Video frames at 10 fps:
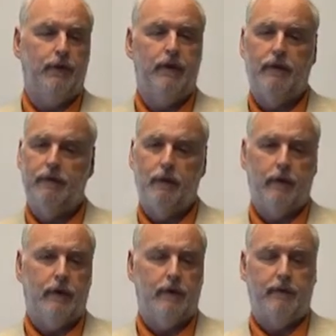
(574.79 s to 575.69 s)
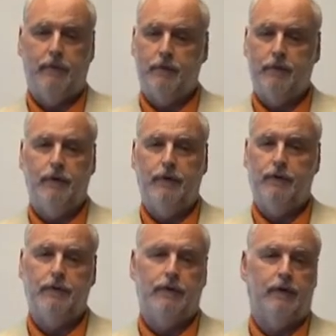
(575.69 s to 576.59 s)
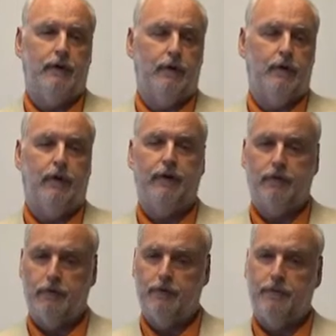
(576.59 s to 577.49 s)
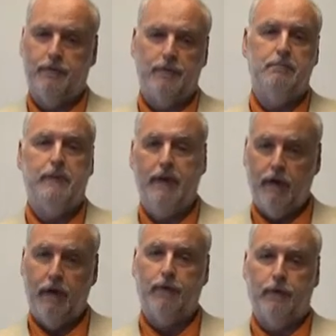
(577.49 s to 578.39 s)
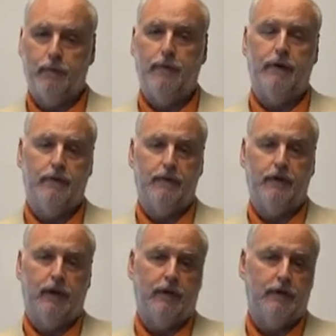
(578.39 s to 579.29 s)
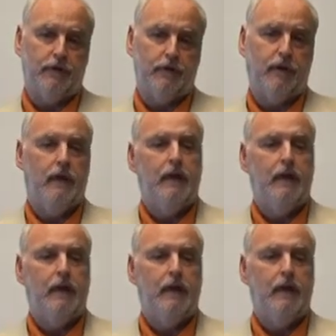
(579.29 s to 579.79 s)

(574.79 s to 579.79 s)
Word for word: You never know what kind of opportunities are going to arise from just meeting other comparative psychologists.